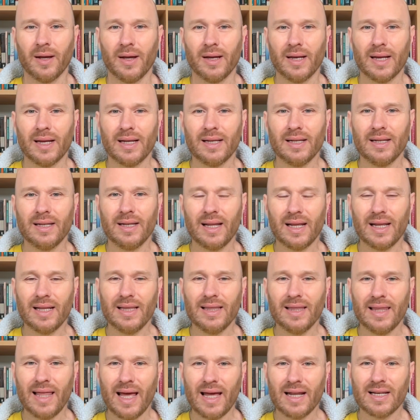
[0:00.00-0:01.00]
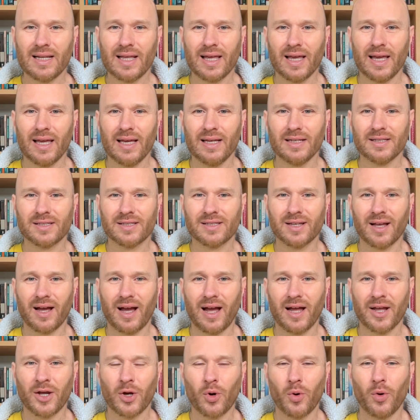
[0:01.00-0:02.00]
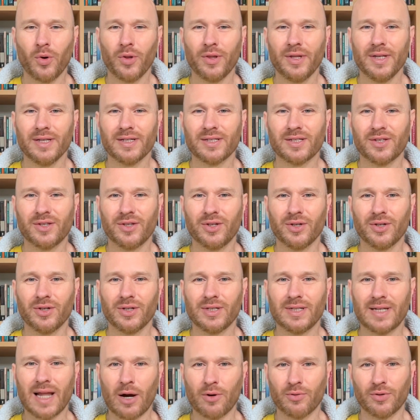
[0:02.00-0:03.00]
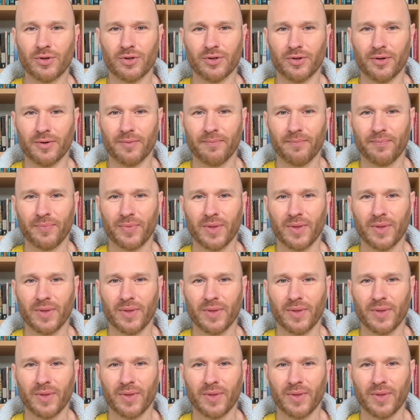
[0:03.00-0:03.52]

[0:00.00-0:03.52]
In that case, I call this the doubter.